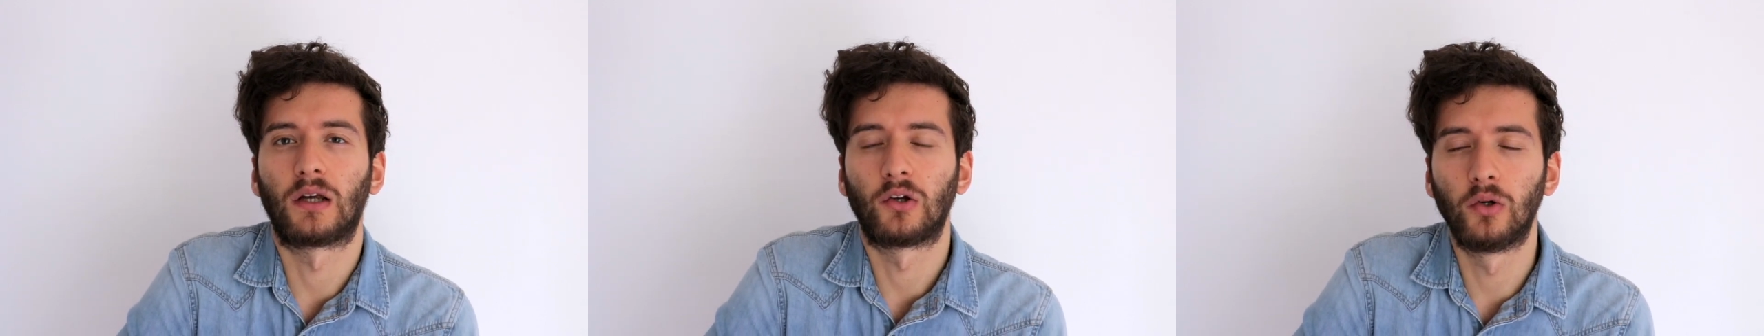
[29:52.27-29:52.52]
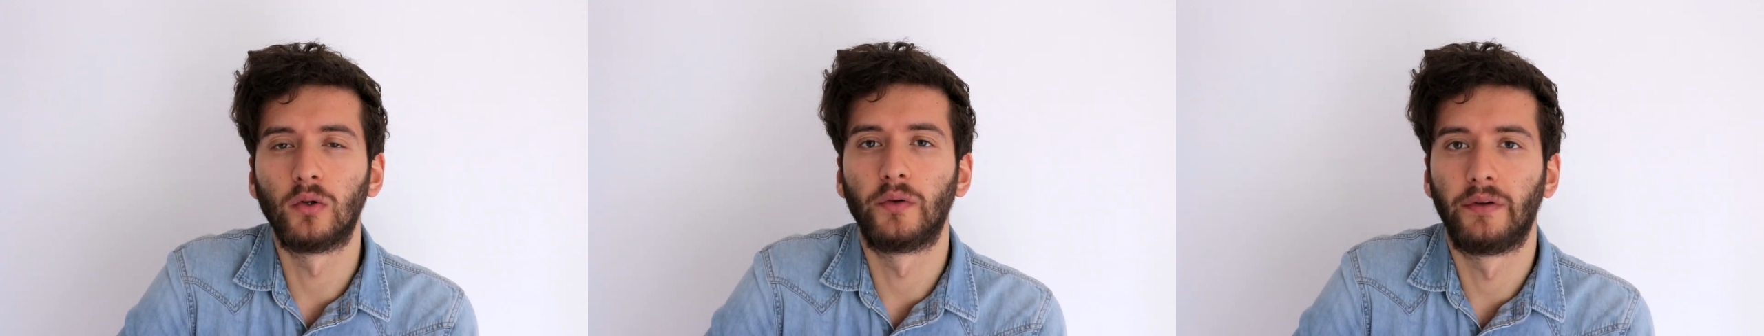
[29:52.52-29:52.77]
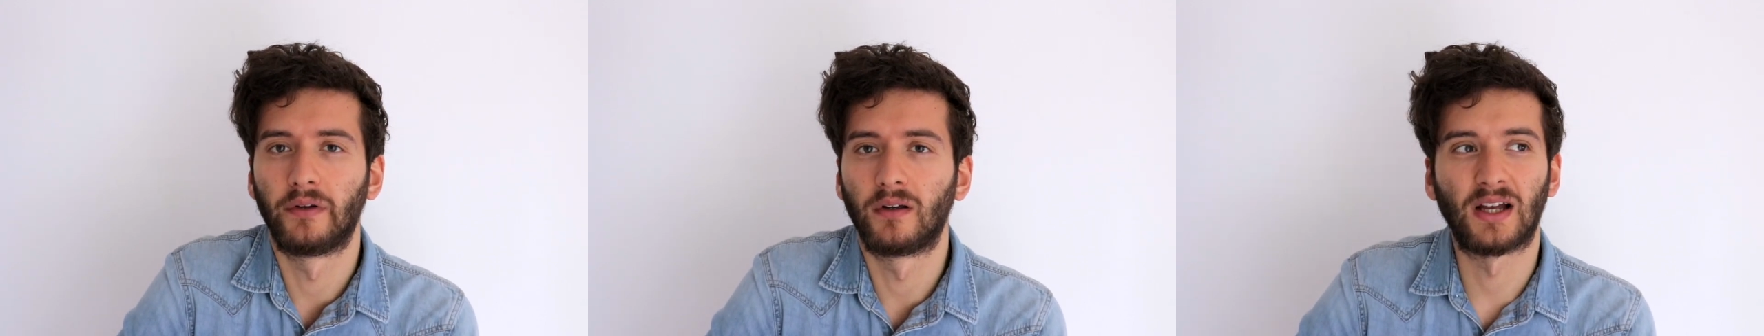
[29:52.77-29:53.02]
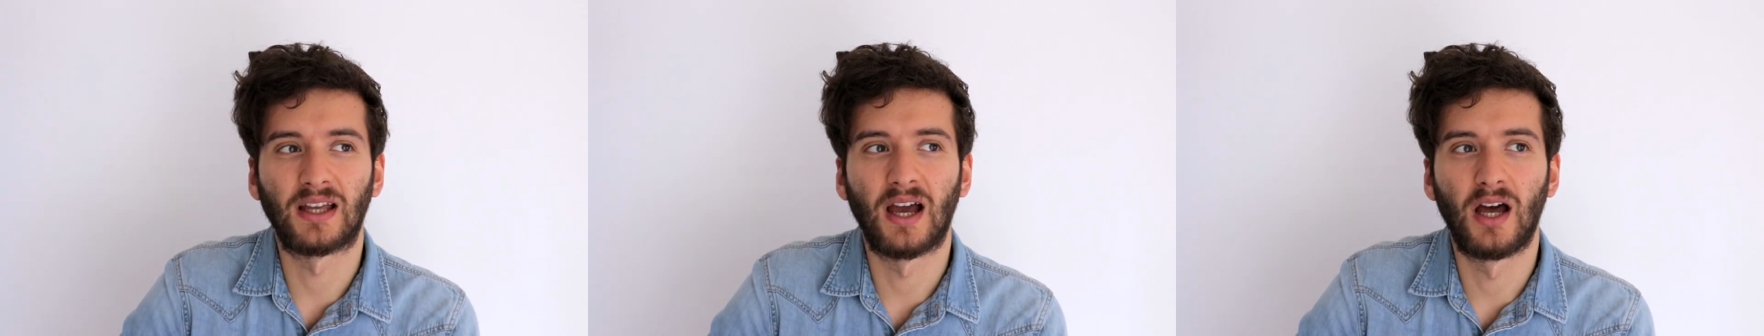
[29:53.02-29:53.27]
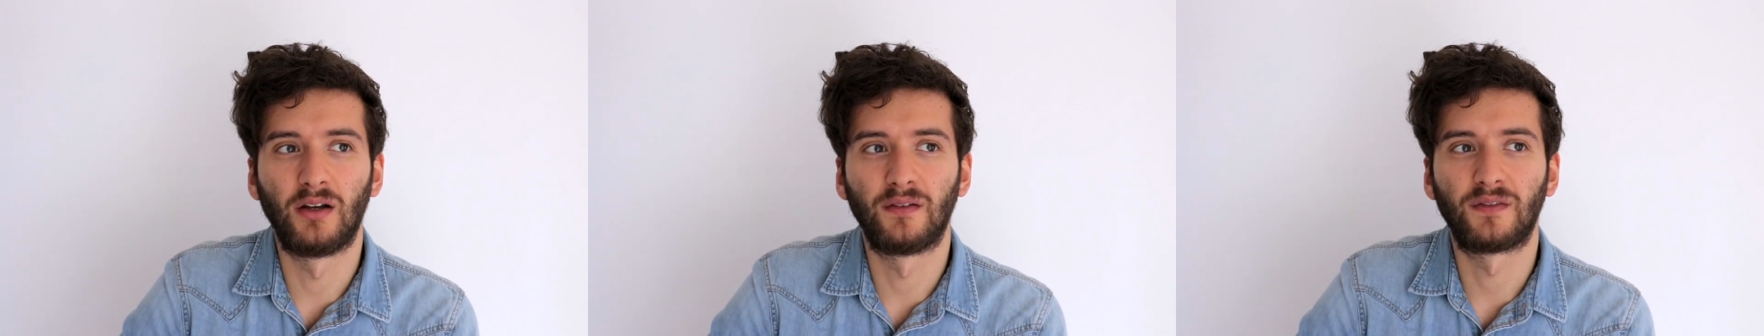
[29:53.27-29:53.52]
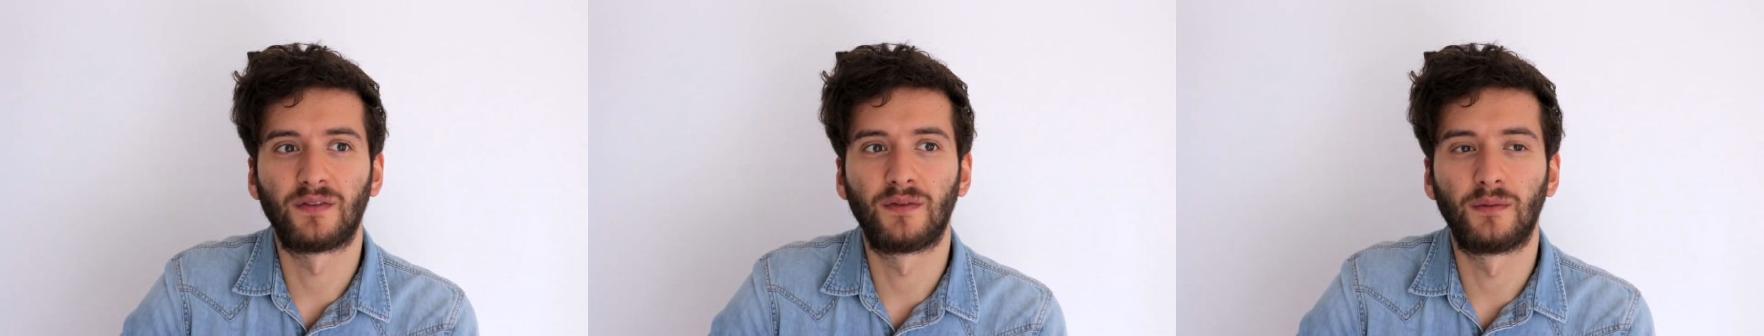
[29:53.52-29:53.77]
I could. I kind
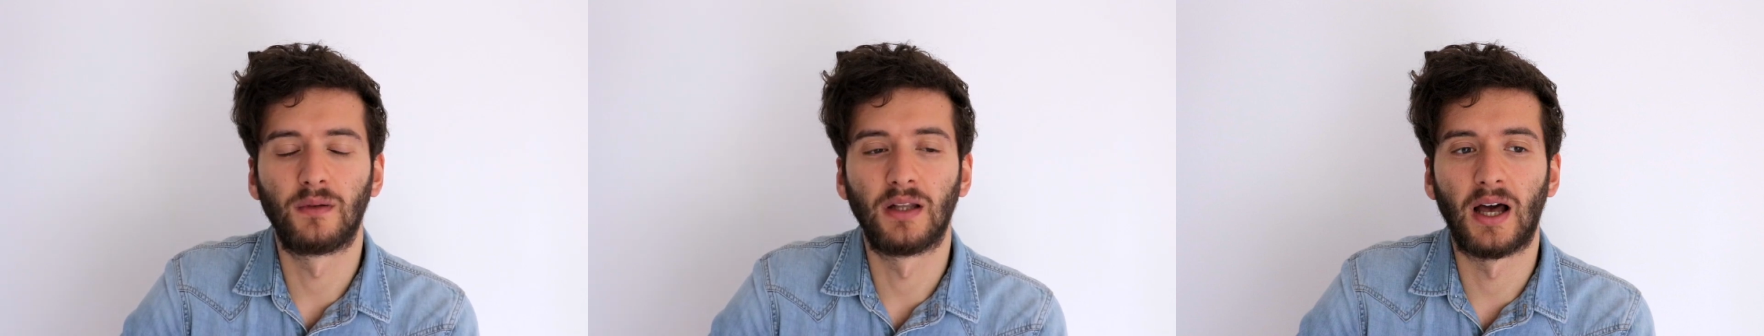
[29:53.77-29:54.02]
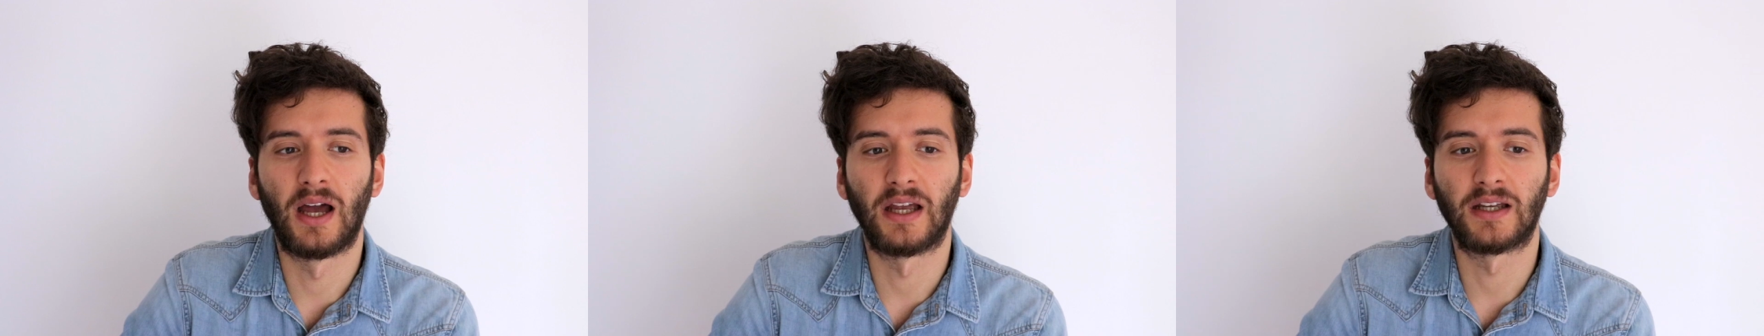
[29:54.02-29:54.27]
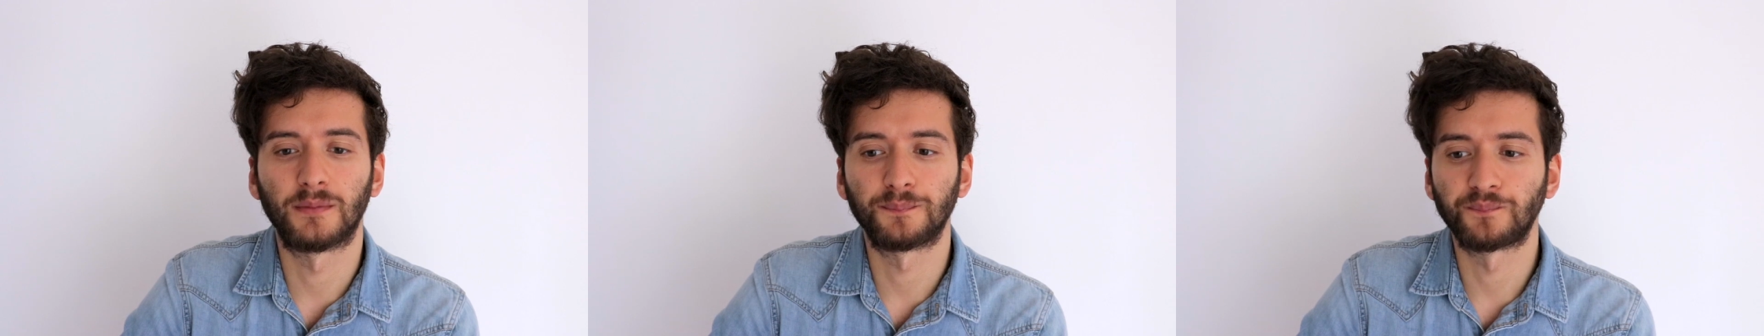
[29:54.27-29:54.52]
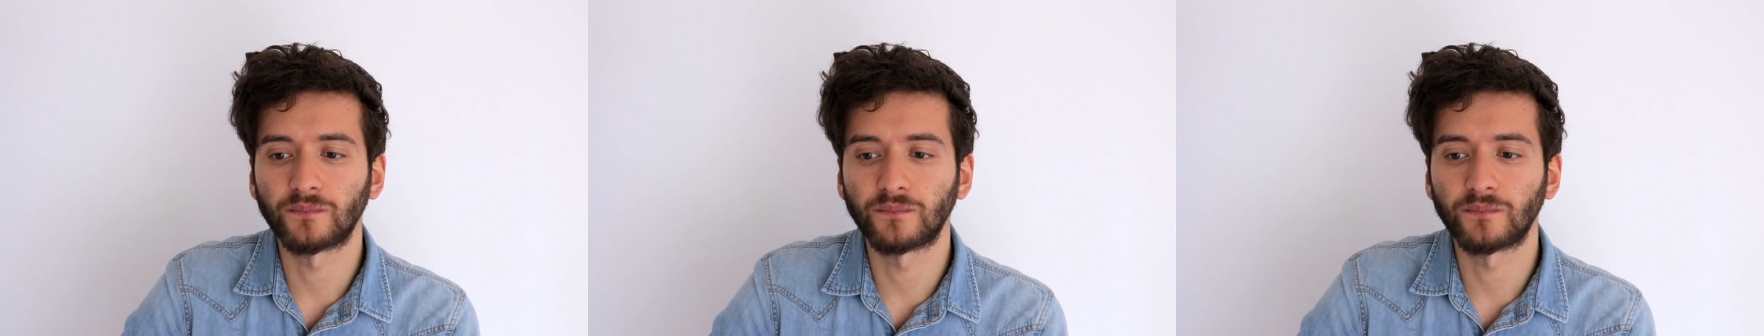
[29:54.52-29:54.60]
of like,